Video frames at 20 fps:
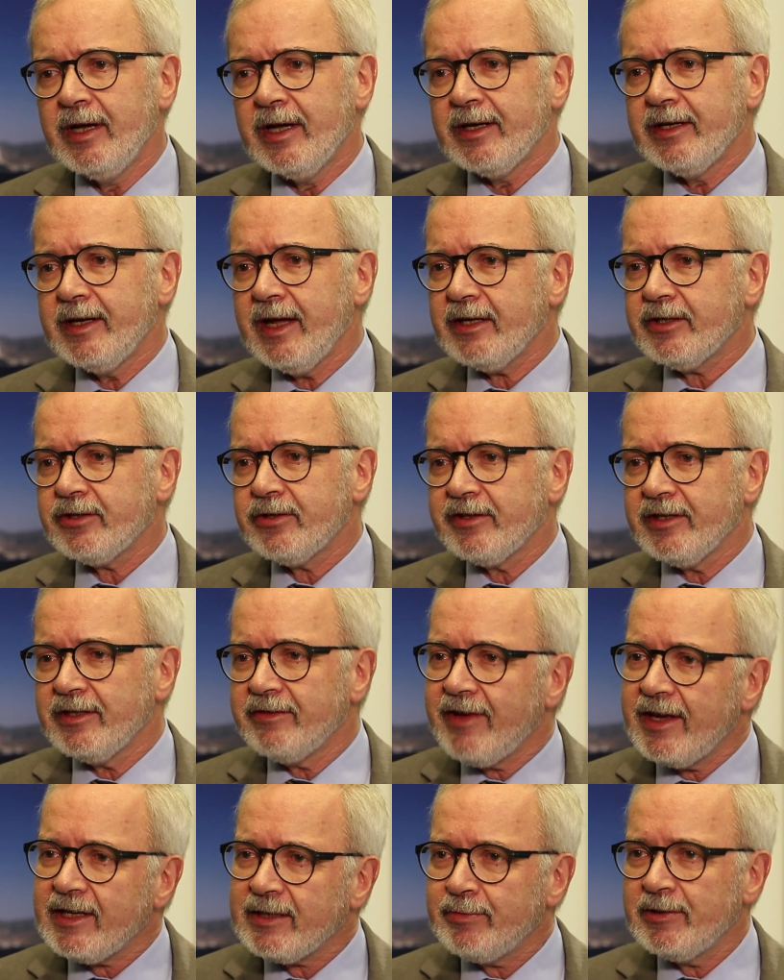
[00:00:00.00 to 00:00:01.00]
next to the
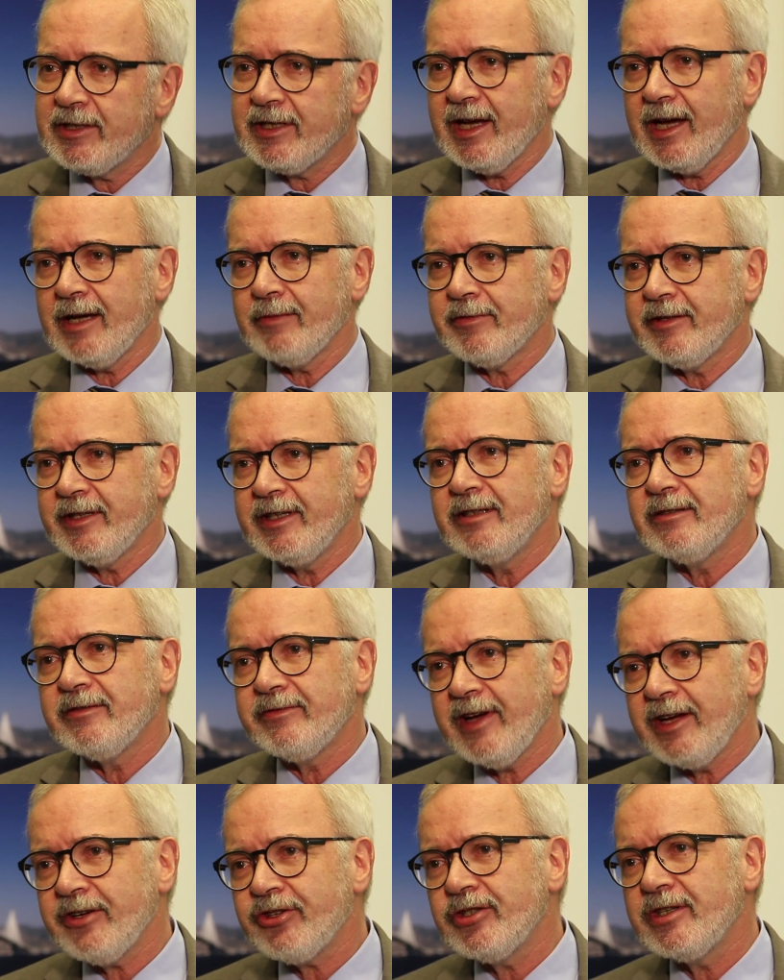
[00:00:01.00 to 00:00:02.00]
investment gap, the
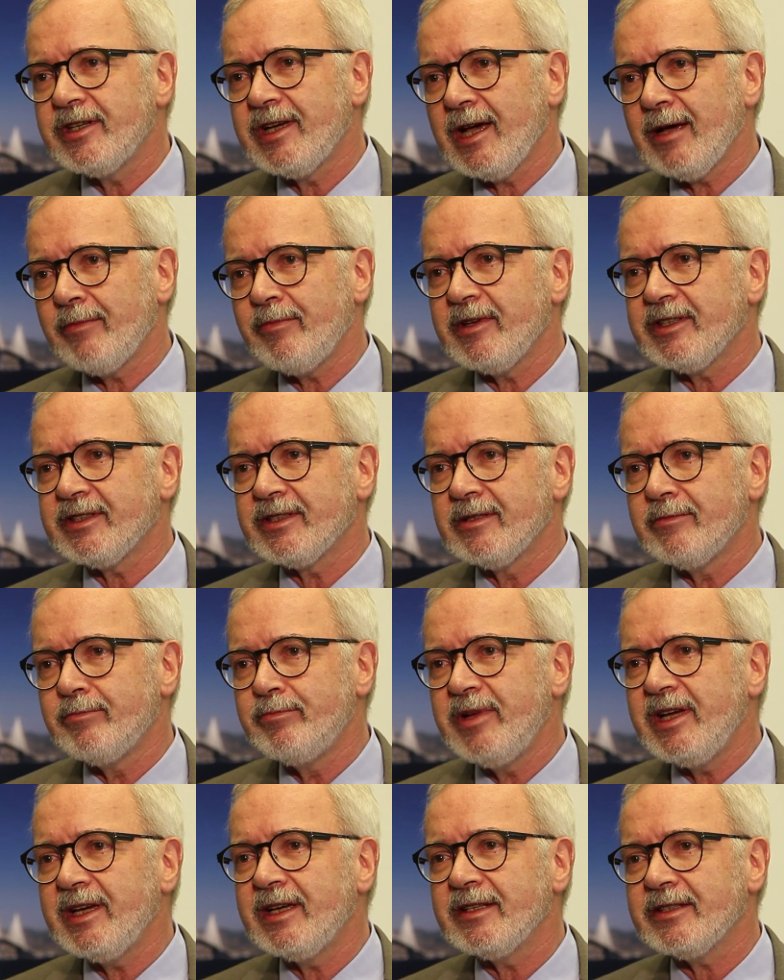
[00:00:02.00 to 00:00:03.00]
innovation gap is the
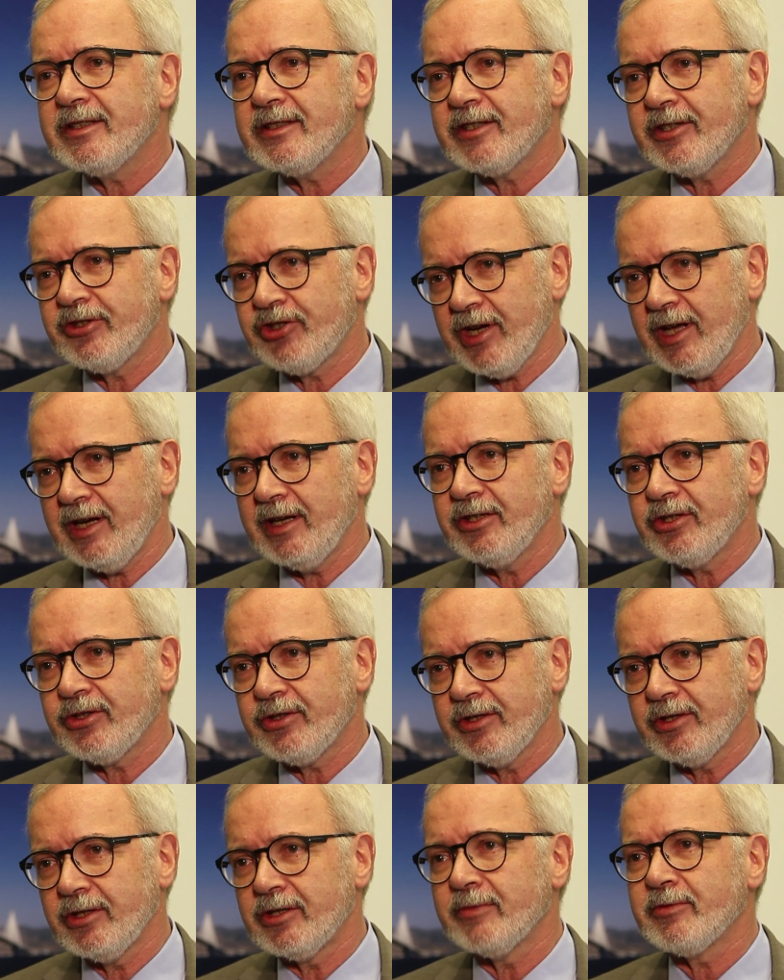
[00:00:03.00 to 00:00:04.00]
biggest challenge
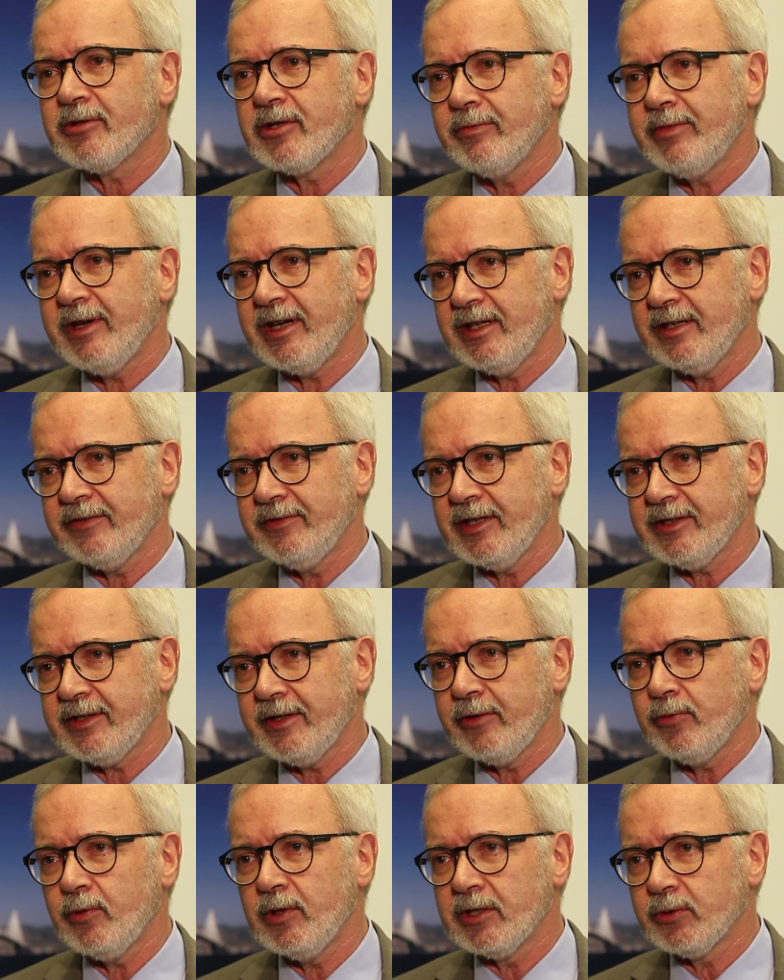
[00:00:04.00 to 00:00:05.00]
to Europe's competitiveness
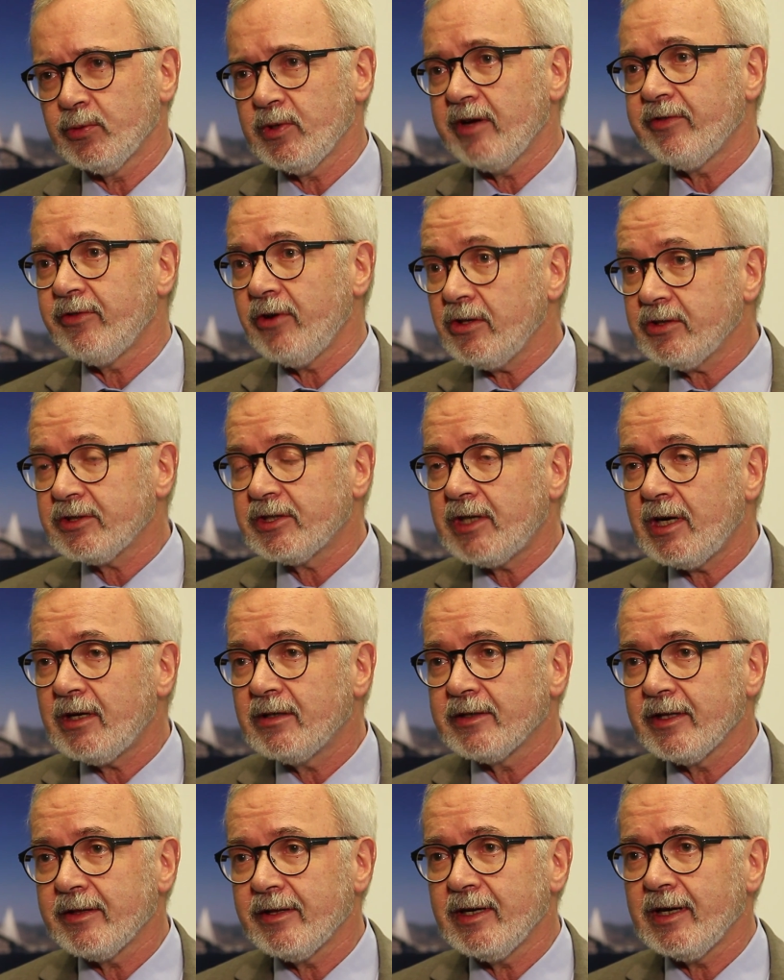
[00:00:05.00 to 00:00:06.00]
in the world. We have lost
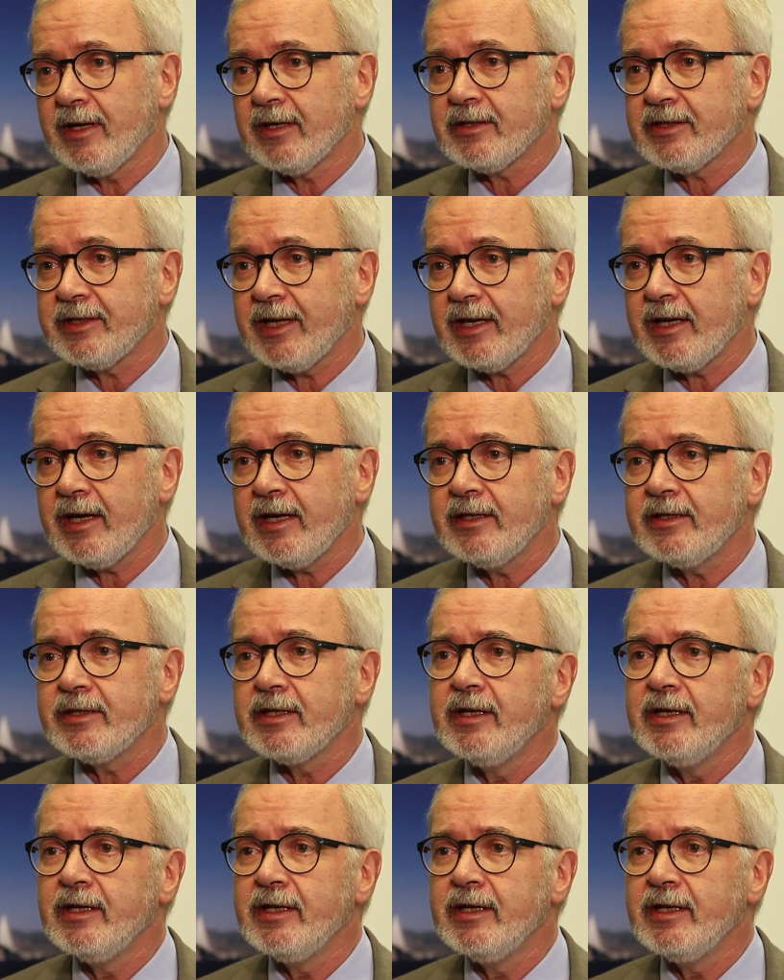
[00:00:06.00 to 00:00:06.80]
ground in the last decades,